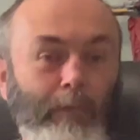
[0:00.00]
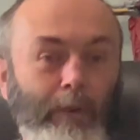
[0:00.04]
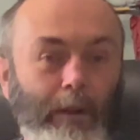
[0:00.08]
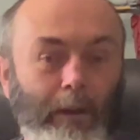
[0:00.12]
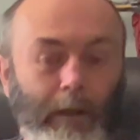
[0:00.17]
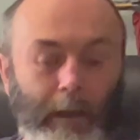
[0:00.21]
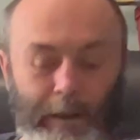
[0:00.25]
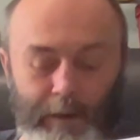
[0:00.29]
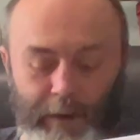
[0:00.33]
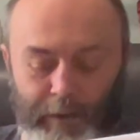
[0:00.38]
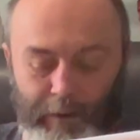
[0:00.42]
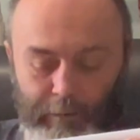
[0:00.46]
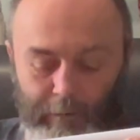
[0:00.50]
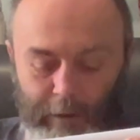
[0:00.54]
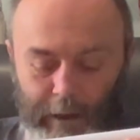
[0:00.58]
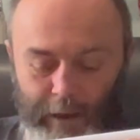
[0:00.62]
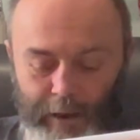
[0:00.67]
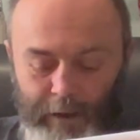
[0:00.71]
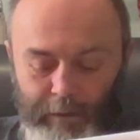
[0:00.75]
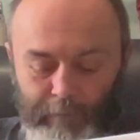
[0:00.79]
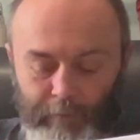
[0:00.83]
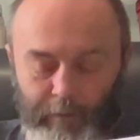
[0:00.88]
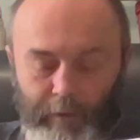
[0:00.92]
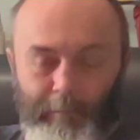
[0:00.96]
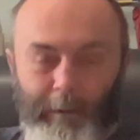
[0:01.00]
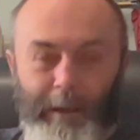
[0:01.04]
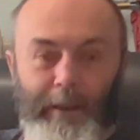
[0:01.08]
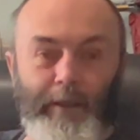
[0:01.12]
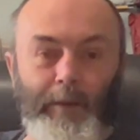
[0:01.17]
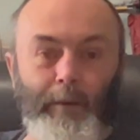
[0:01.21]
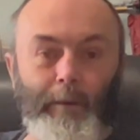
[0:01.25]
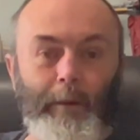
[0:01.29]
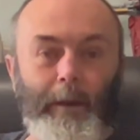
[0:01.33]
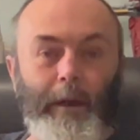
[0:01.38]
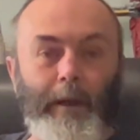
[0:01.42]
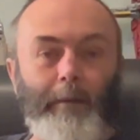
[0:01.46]
lies the reason for me
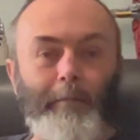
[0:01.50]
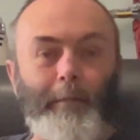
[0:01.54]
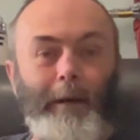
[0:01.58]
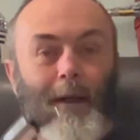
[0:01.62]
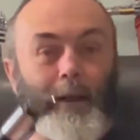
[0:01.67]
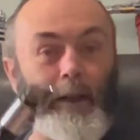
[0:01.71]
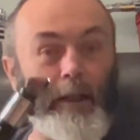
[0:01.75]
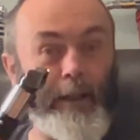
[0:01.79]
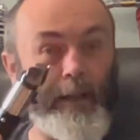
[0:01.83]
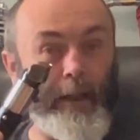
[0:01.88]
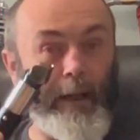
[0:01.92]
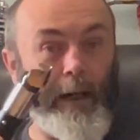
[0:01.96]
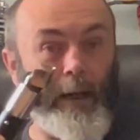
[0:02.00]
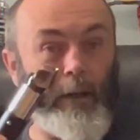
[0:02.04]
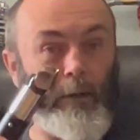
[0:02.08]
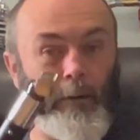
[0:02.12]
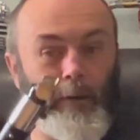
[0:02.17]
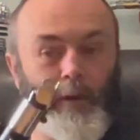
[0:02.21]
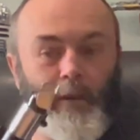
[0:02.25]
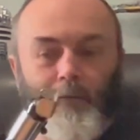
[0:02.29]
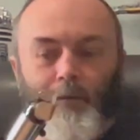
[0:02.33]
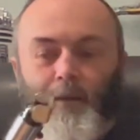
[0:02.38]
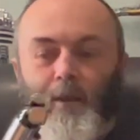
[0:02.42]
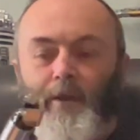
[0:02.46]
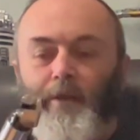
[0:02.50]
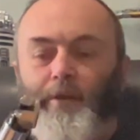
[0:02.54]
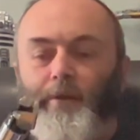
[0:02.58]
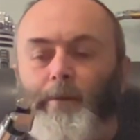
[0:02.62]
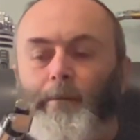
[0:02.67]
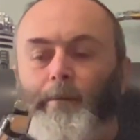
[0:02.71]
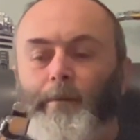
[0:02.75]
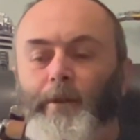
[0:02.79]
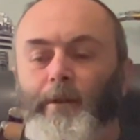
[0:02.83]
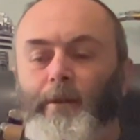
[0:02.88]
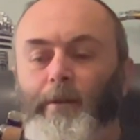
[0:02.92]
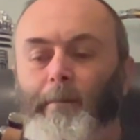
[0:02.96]
talking about it now when I've just
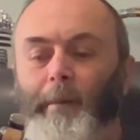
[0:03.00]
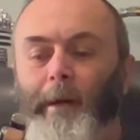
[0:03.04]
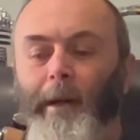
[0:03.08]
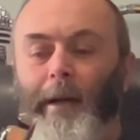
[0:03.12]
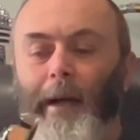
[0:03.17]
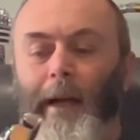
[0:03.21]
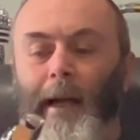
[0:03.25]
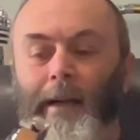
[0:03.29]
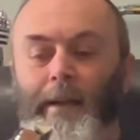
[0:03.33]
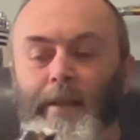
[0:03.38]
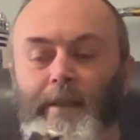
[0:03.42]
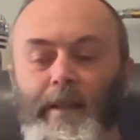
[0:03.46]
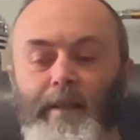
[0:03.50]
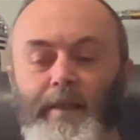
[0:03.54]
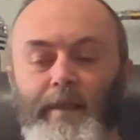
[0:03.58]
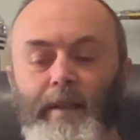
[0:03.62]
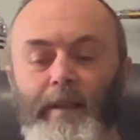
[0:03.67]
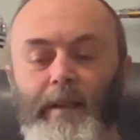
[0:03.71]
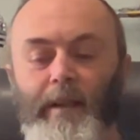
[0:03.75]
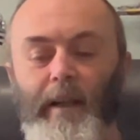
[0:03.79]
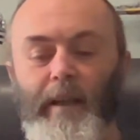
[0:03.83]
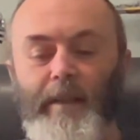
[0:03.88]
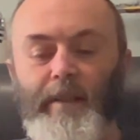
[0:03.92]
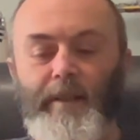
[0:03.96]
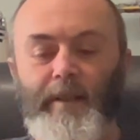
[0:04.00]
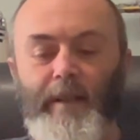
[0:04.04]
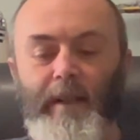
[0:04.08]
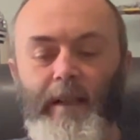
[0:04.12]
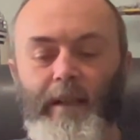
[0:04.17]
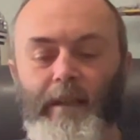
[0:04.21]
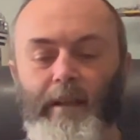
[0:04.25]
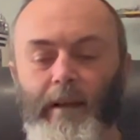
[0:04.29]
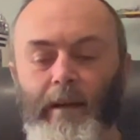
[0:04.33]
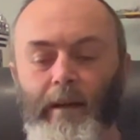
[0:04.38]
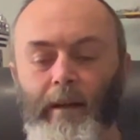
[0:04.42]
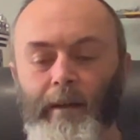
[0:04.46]
talked to you about accessing the
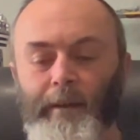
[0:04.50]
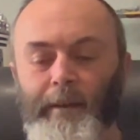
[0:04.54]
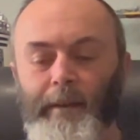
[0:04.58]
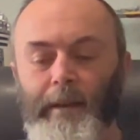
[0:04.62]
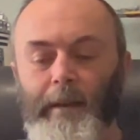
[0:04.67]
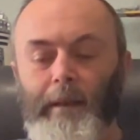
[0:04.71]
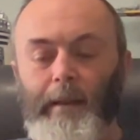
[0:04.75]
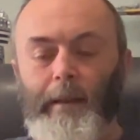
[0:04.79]
SD card.